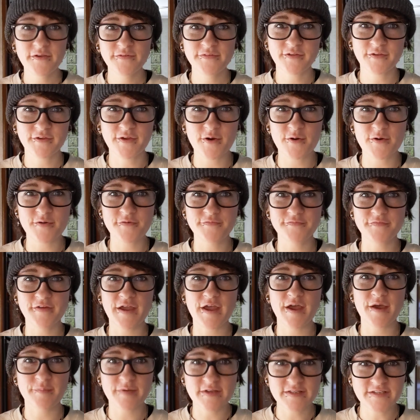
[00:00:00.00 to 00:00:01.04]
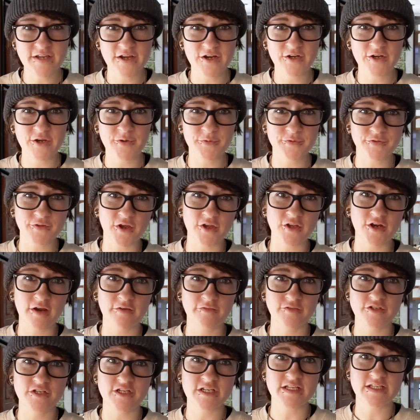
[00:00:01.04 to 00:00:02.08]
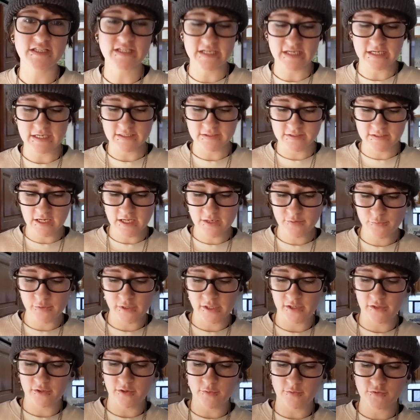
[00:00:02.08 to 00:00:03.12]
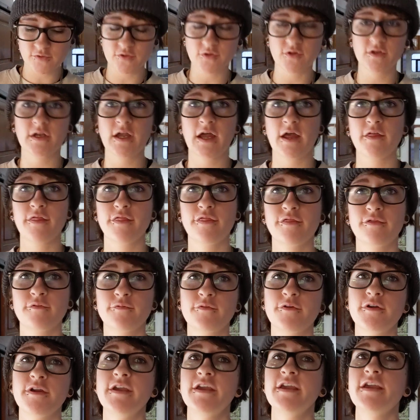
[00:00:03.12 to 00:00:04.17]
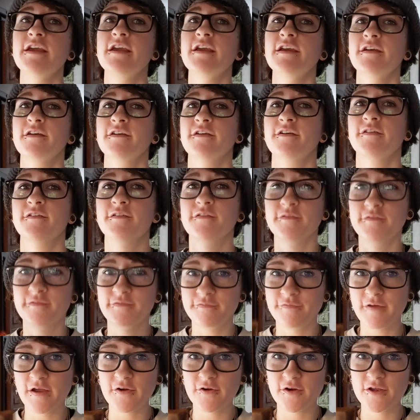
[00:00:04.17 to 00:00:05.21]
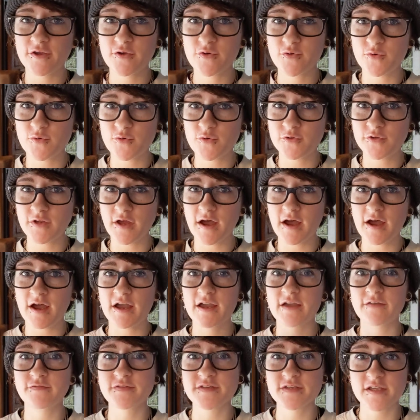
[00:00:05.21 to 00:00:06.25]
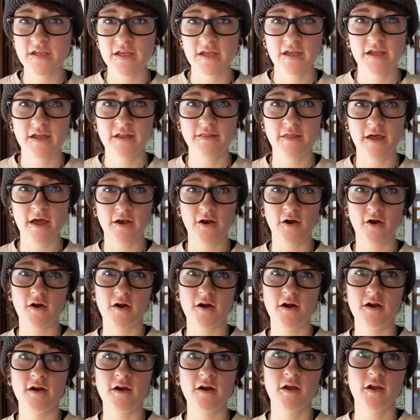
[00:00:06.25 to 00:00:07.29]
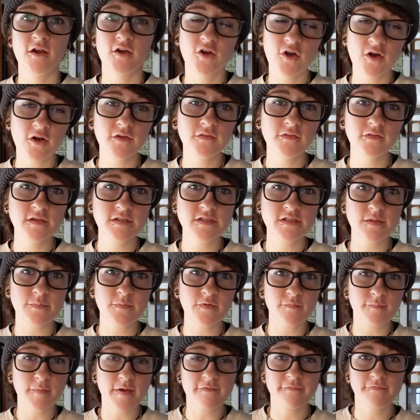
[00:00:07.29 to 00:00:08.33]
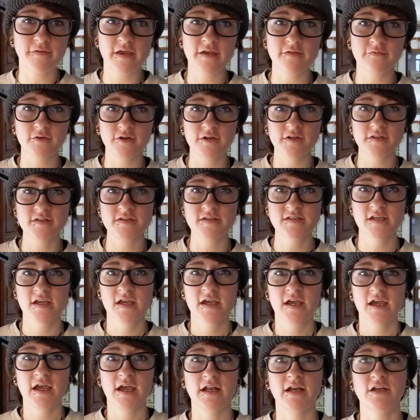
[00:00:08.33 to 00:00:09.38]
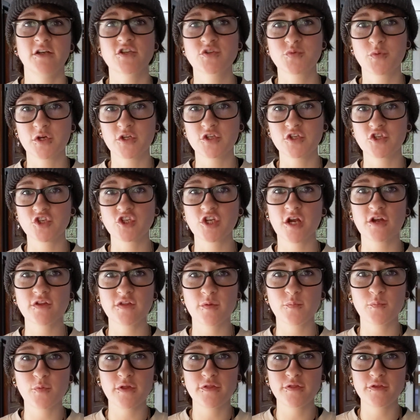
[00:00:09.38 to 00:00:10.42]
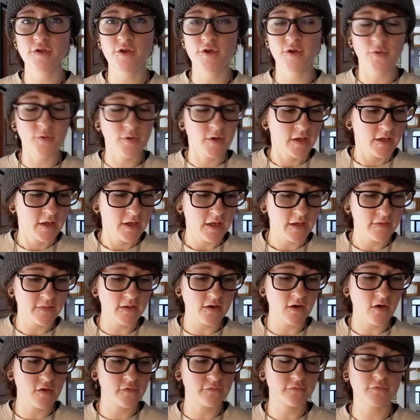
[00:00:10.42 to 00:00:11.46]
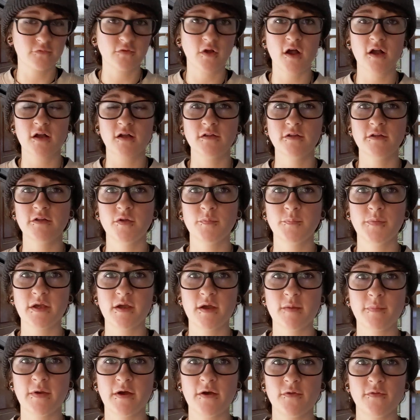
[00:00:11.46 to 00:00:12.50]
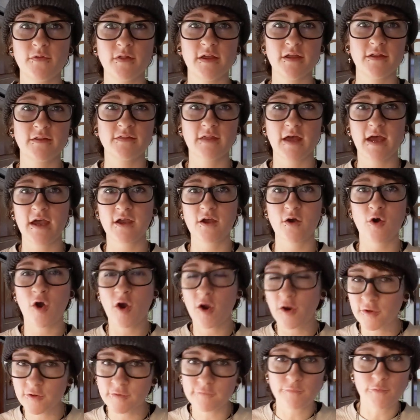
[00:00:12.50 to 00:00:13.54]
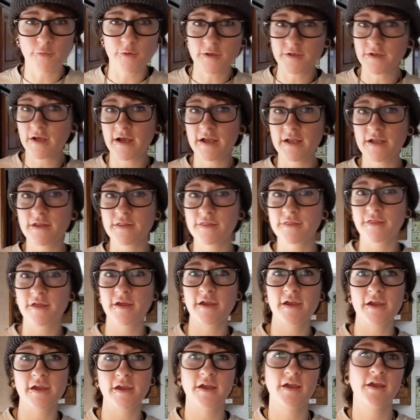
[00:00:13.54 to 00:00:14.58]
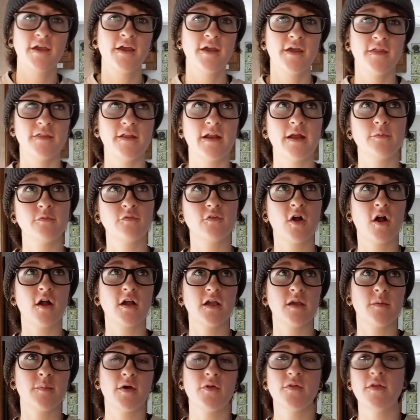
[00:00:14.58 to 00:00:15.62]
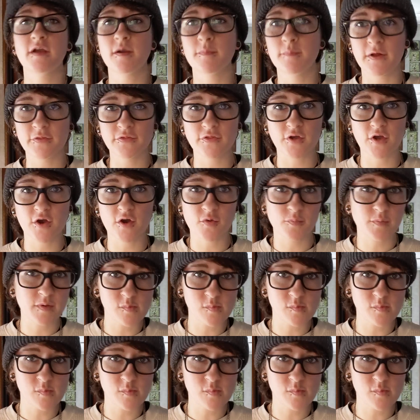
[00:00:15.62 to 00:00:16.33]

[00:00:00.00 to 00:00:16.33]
How's it going, fam? It's Erica with Not Your Average EDC, and today we are going to look at three very cool knives that are currently some of my favorites, and I just wanted to share them with you, and then also talk a little bit about, like, that carnivore diet thing that I was talking about, like, a month ago.